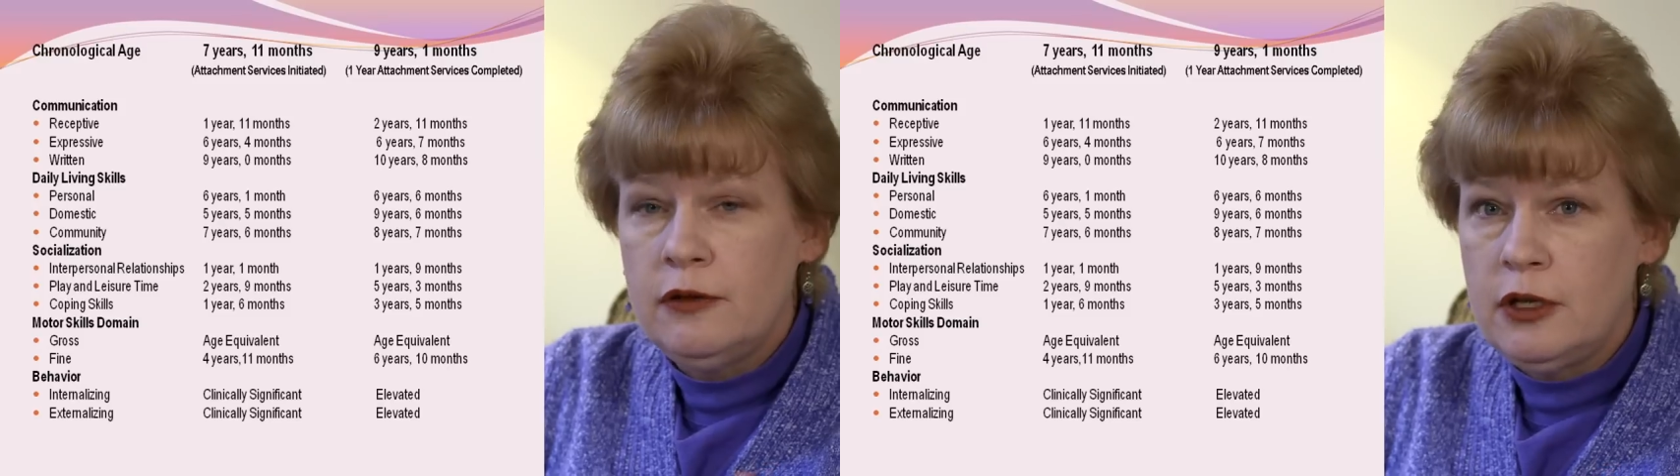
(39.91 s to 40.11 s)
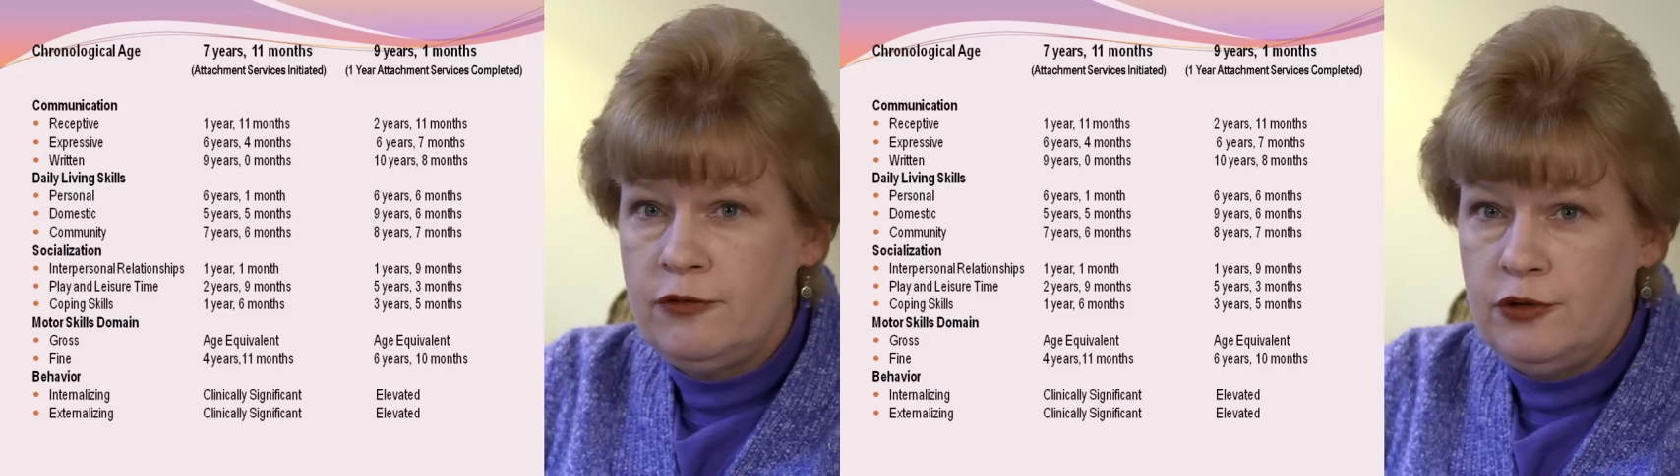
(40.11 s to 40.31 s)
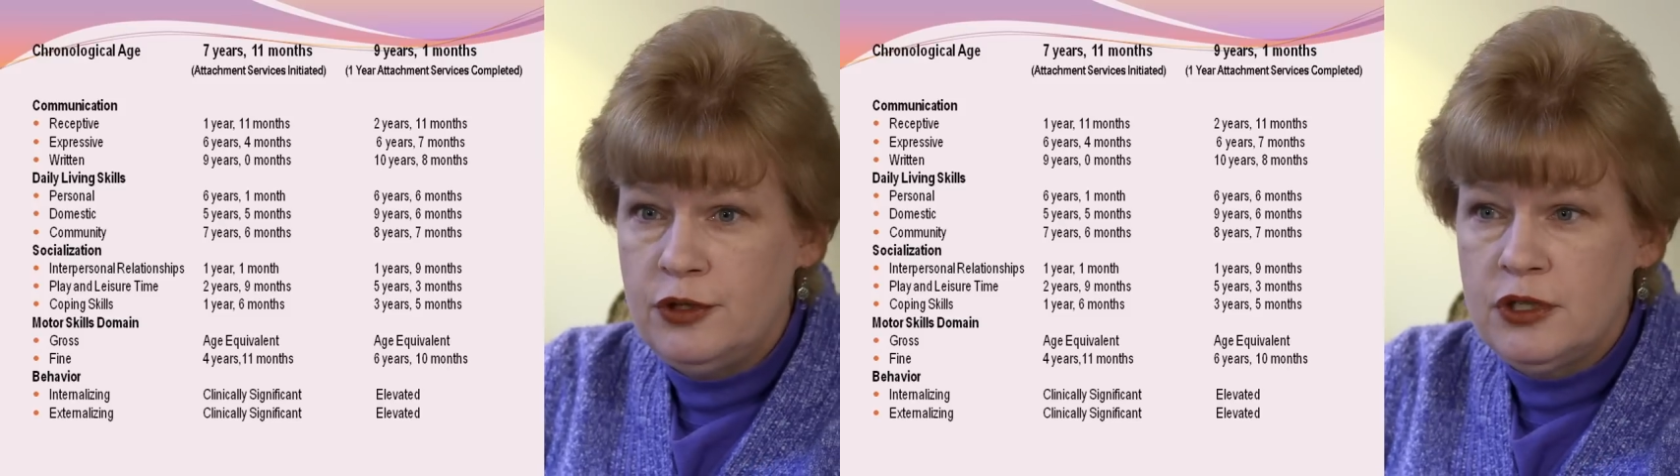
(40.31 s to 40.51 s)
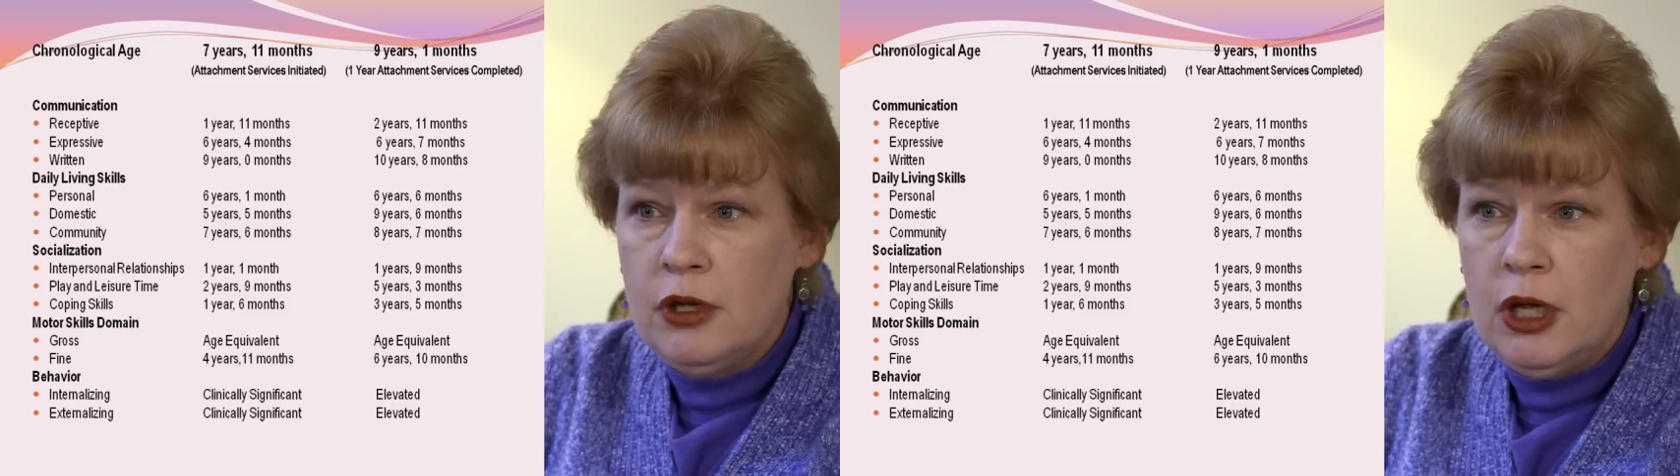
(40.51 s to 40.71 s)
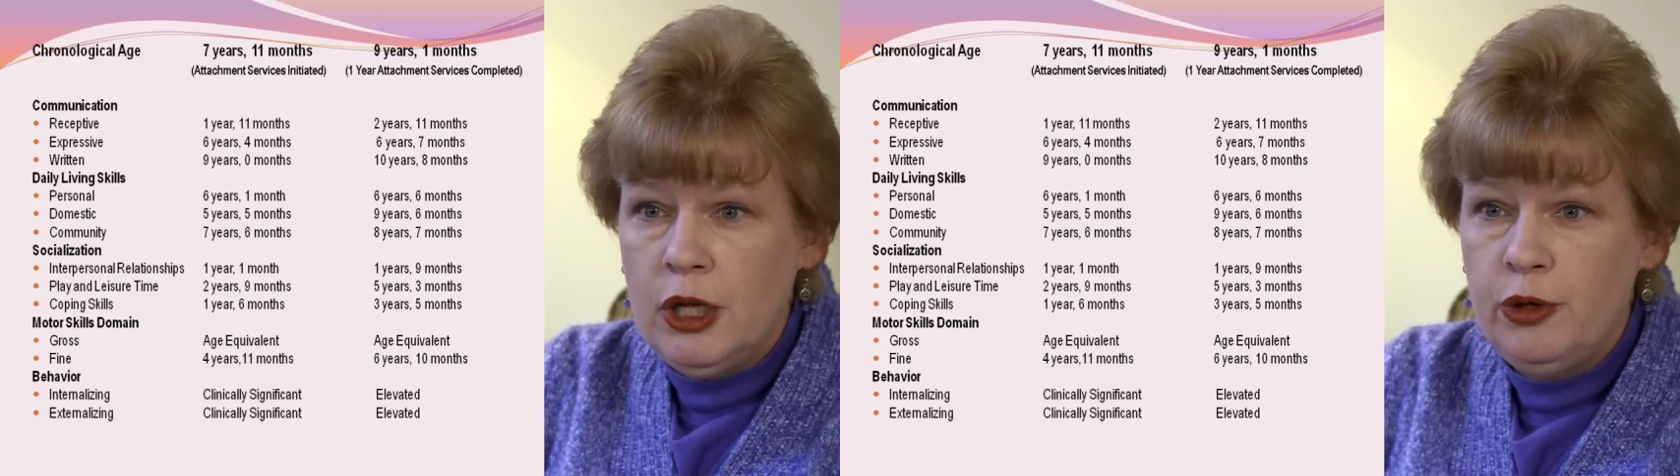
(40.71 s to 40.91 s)
in that first
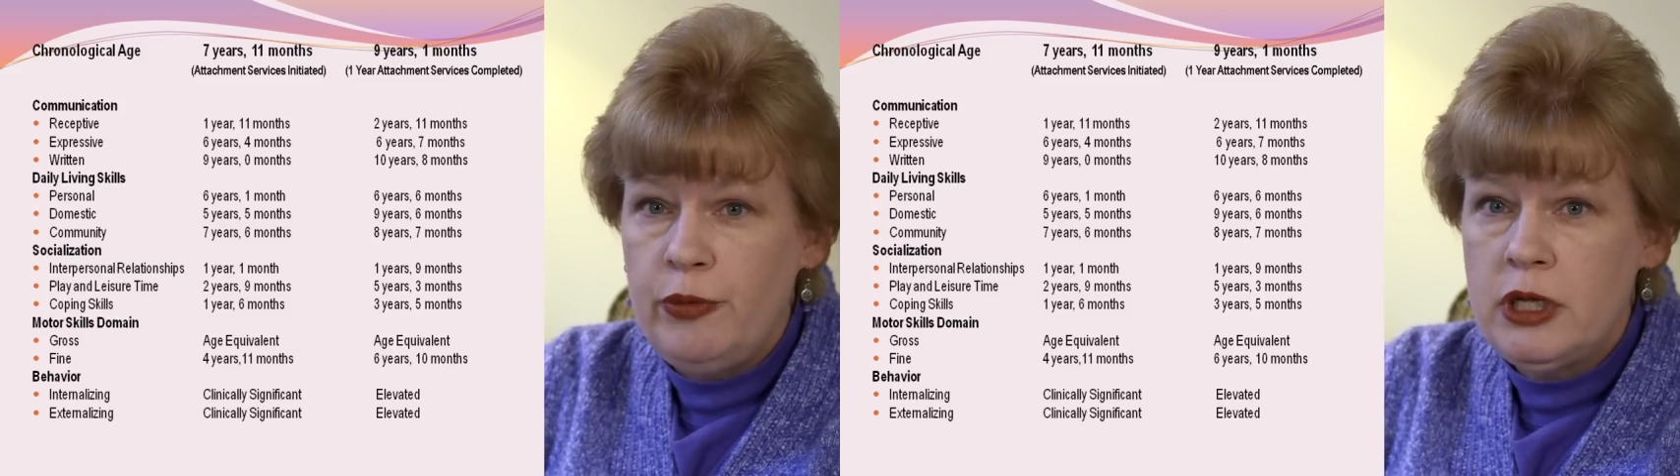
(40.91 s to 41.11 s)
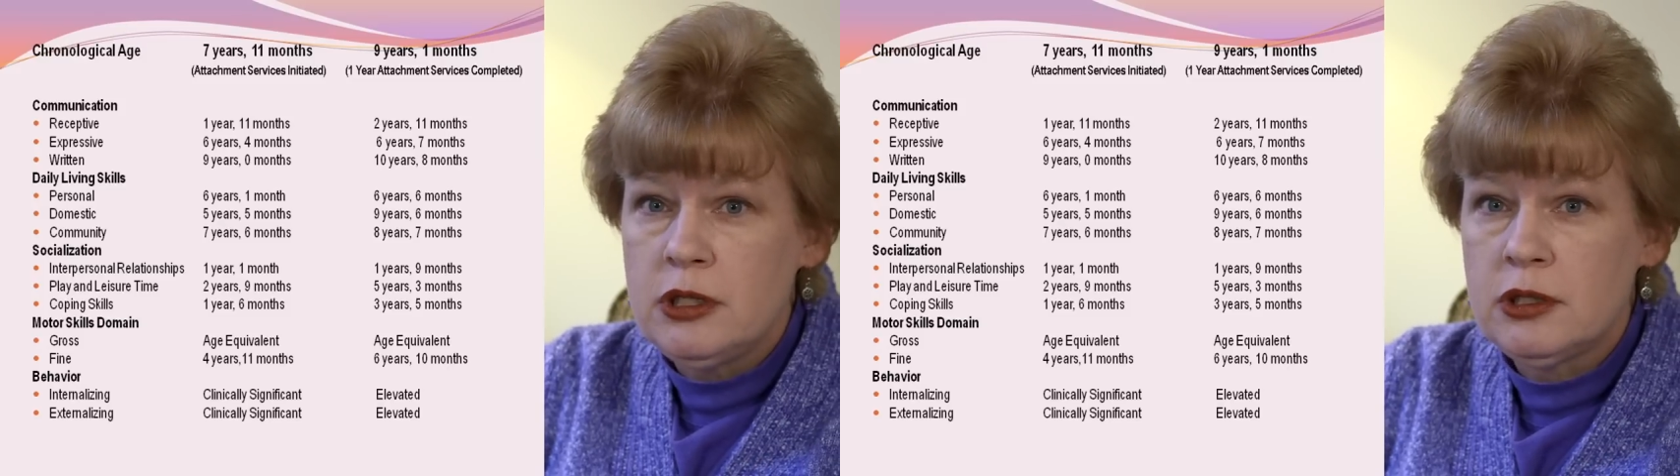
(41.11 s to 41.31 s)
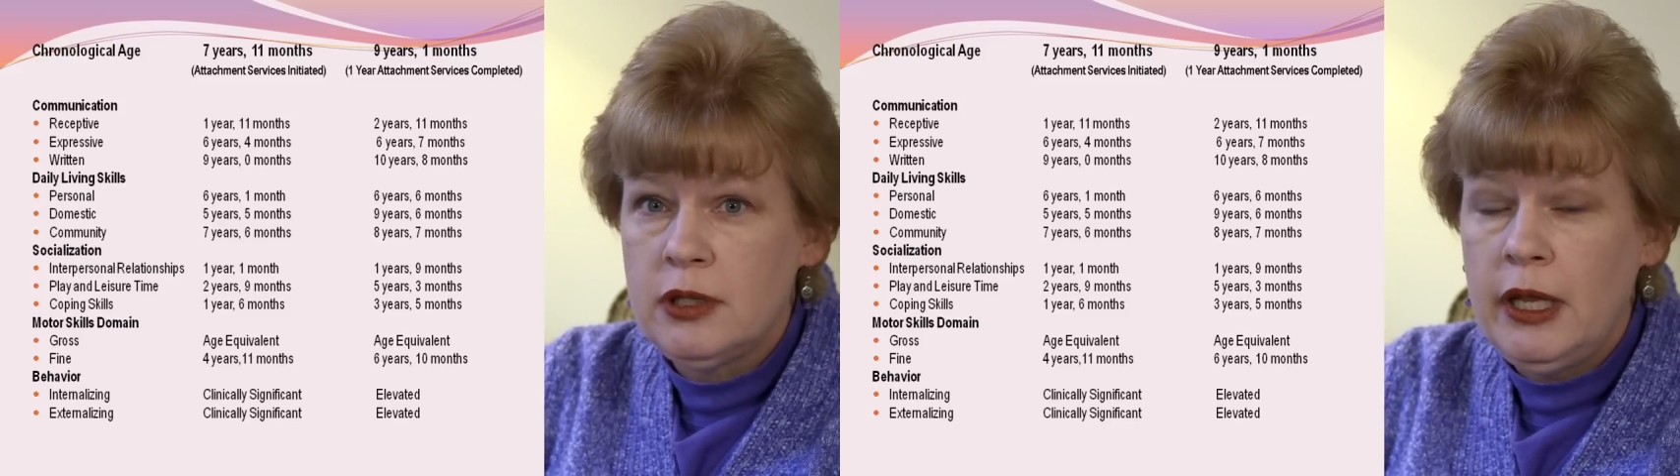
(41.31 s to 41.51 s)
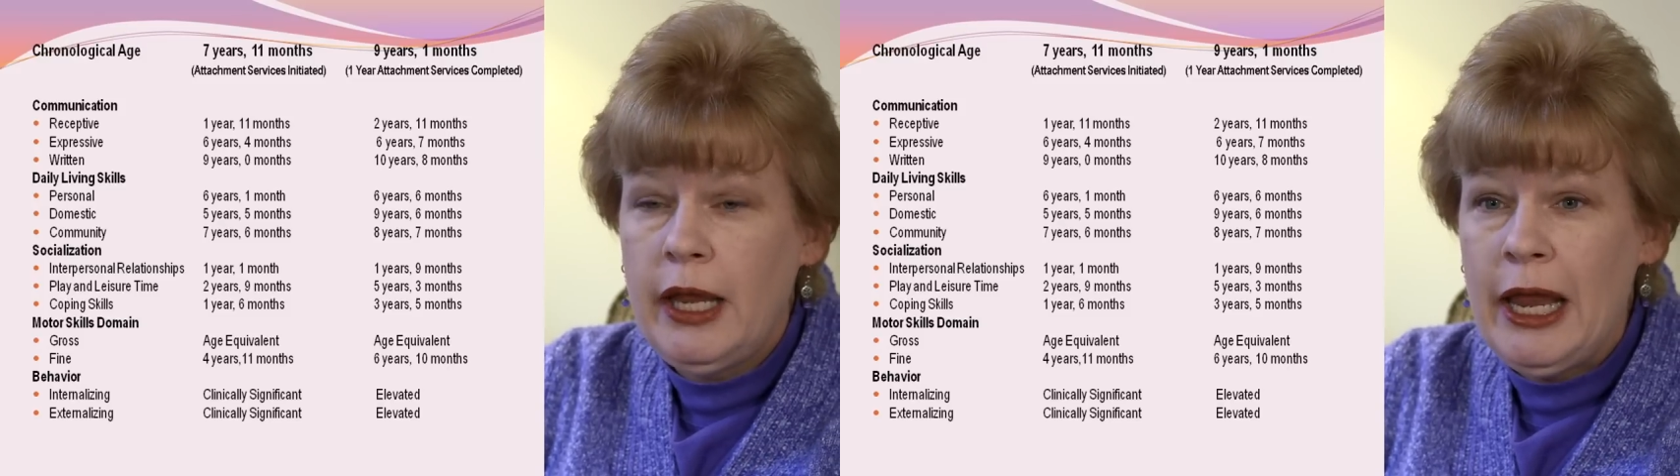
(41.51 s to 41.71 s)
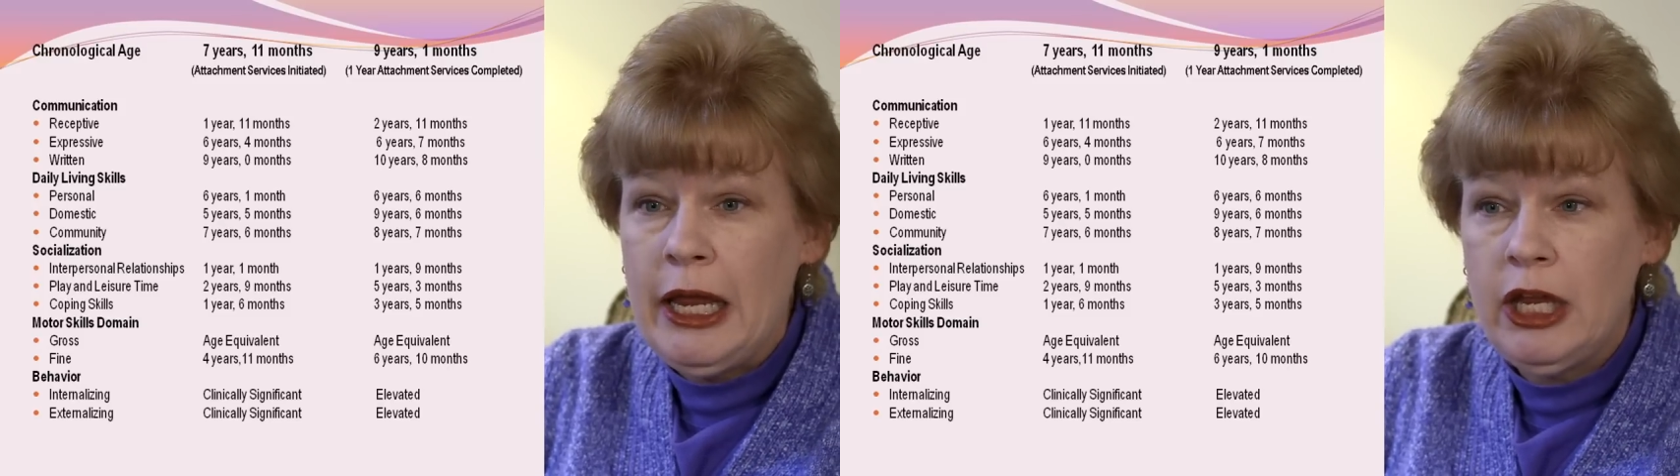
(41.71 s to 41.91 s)
column is
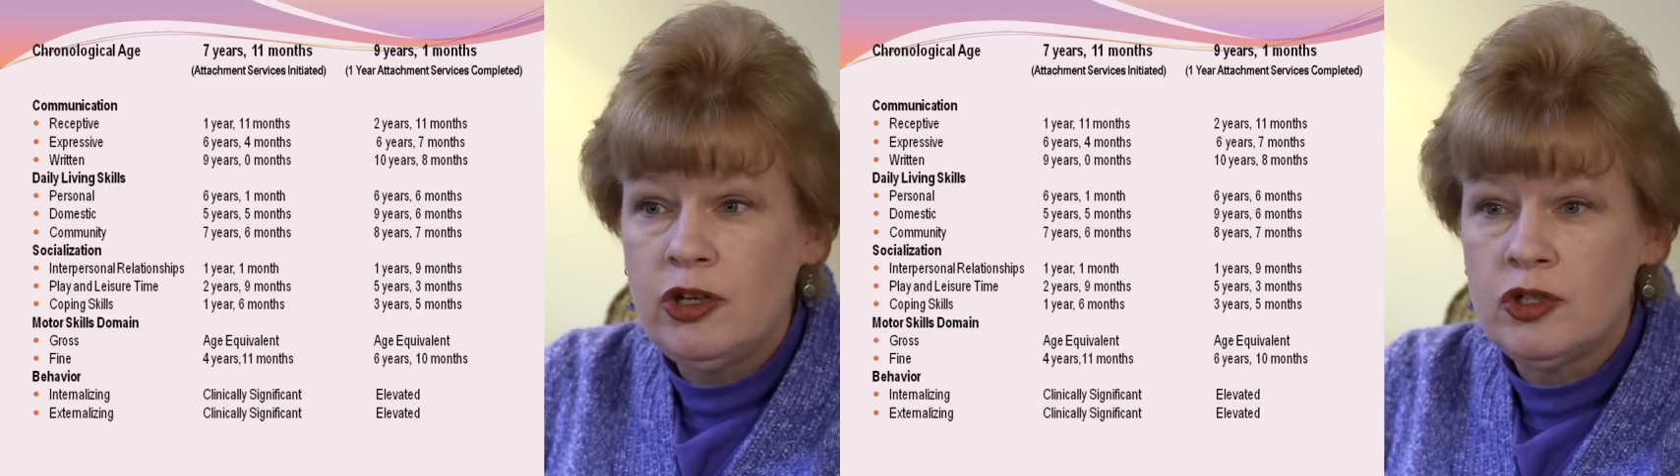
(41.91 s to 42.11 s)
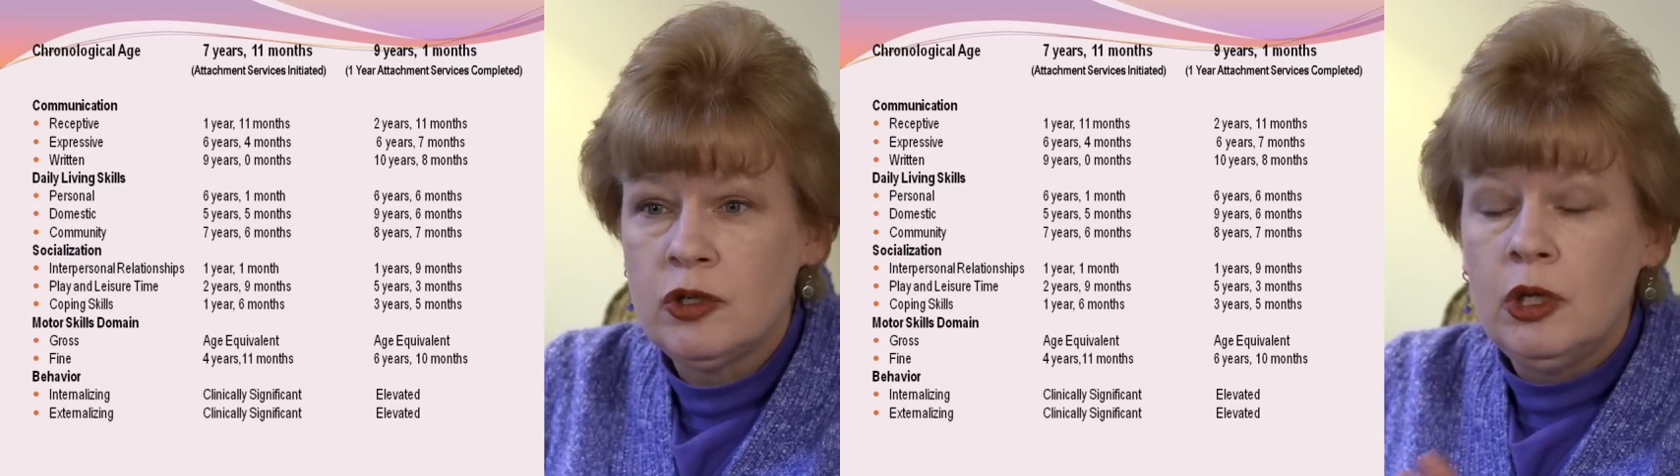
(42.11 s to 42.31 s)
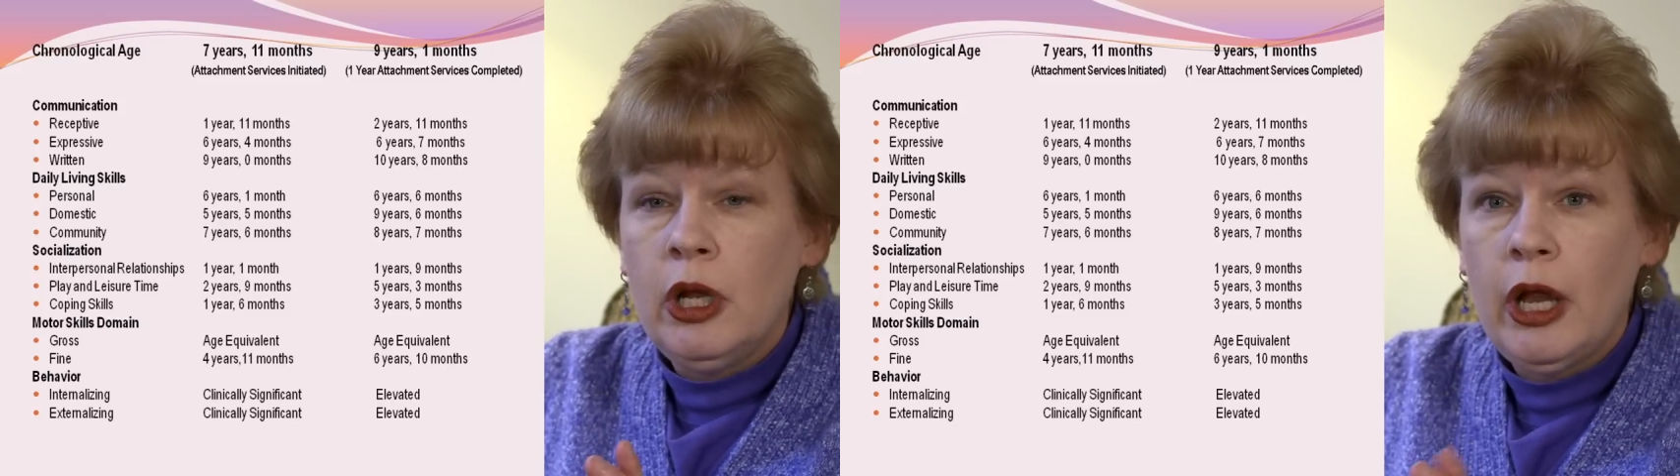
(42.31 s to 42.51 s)
the age